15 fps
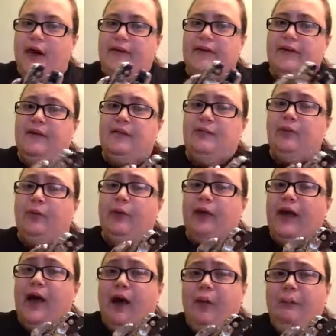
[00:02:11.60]
think this tool
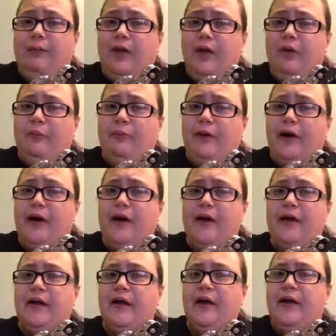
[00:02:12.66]
would help you,
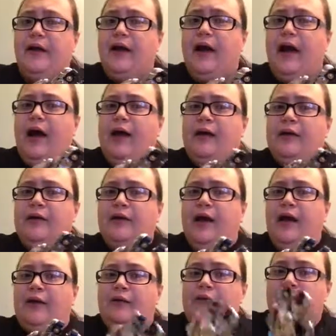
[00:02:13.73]
but I
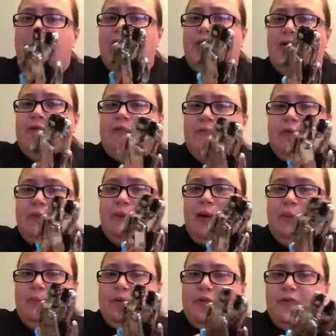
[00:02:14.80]
don't know if you'd be
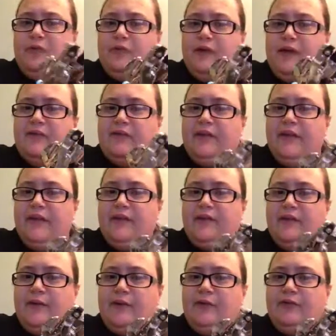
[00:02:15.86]
able to squeeze it
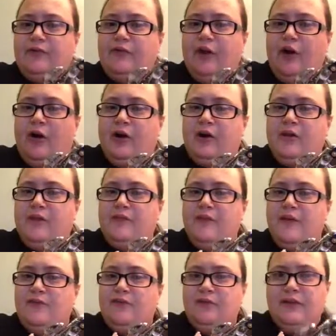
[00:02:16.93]
the hardest
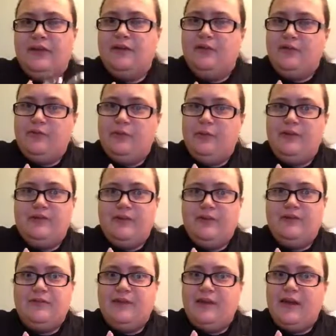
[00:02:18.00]
that you need to squeeze
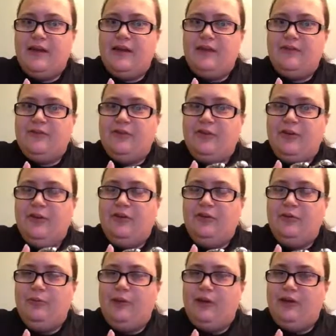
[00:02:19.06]
it to get it to
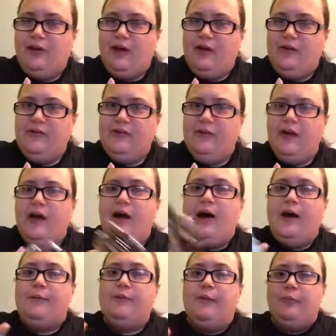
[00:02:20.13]
do what it does.
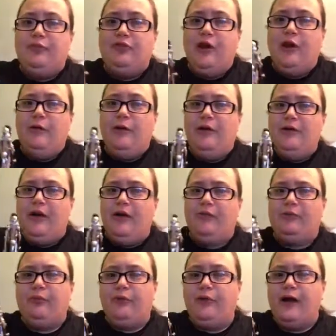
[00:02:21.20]
I'm gonna show you what it
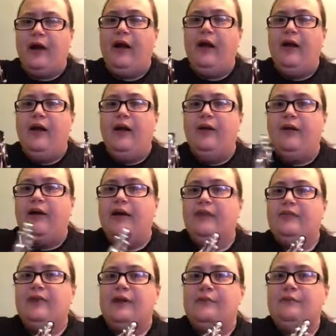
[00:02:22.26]
does real quick,
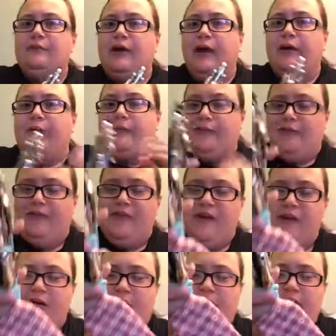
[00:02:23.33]
because, I don't want this
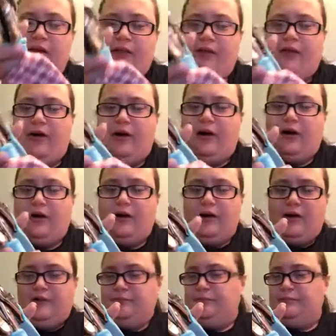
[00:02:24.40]
video to get
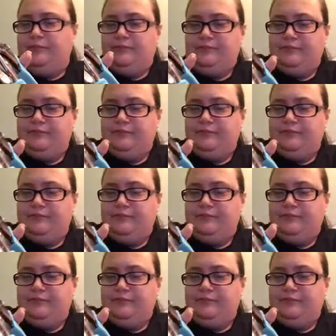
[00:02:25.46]
long.